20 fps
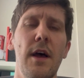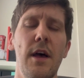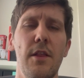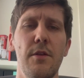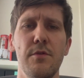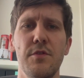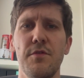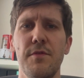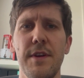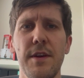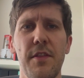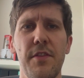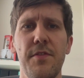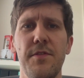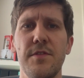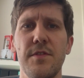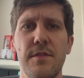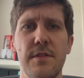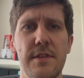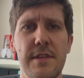There was a real
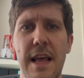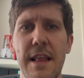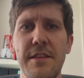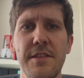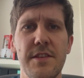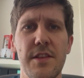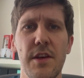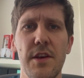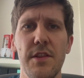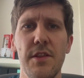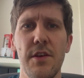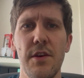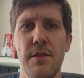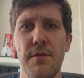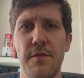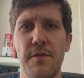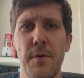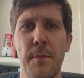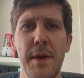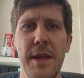sense that
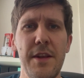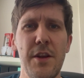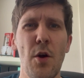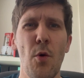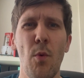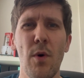Fabinho